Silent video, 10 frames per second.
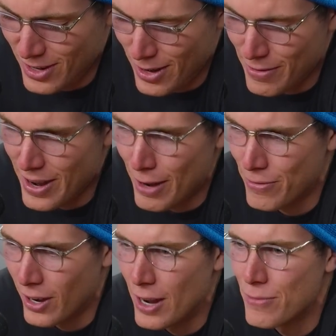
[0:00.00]
Nat
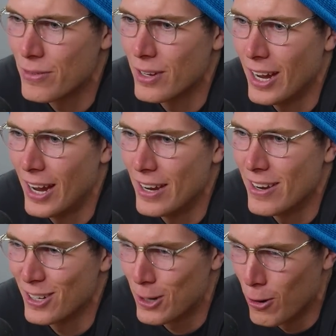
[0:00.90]
Fife had
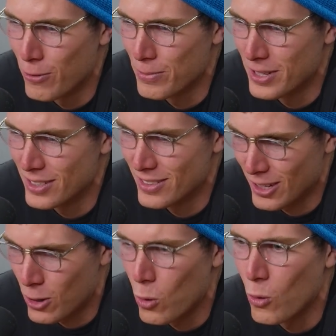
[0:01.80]
a goal from
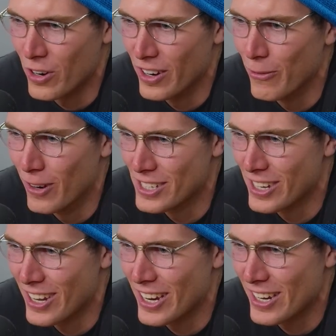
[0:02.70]
the corner, it was, I
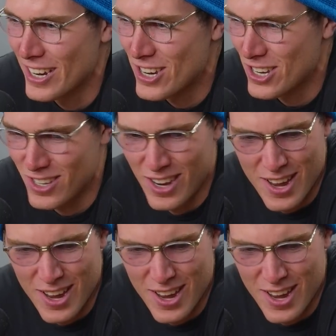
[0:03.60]
think, and he just